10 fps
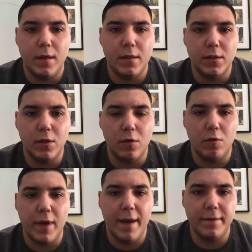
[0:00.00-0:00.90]
So
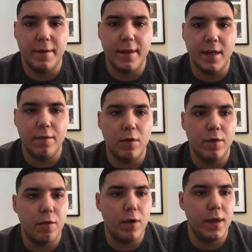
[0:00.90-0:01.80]
we have to think of one
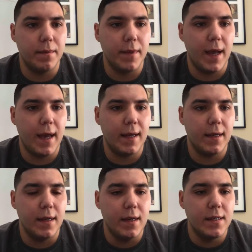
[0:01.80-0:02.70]
for him. And
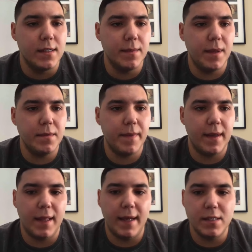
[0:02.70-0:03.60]
sometimes my
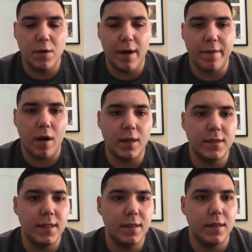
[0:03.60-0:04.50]
clients don't have
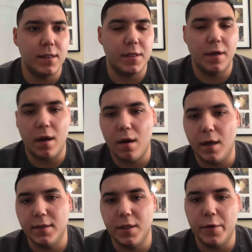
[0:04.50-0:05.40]
content because they're not
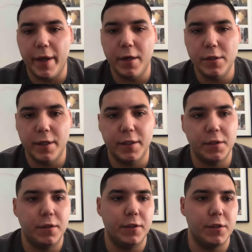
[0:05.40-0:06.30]
content creators. They're
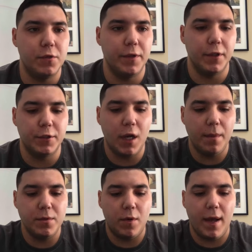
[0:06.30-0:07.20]
just doing their
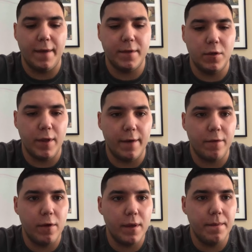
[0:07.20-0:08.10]
job, so I have to do that
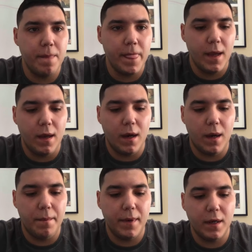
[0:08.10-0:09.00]
for them.
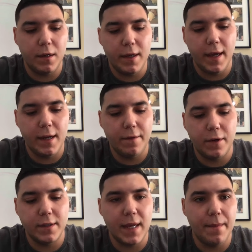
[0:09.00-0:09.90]
But a good heading, for
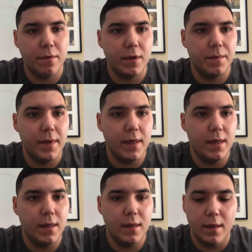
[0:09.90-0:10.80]
example, could
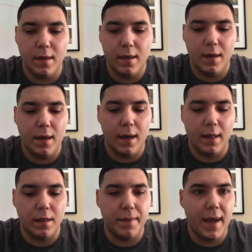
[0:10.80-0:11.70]
be
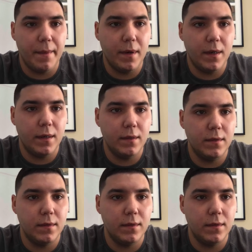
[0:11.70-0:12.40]
Alabama.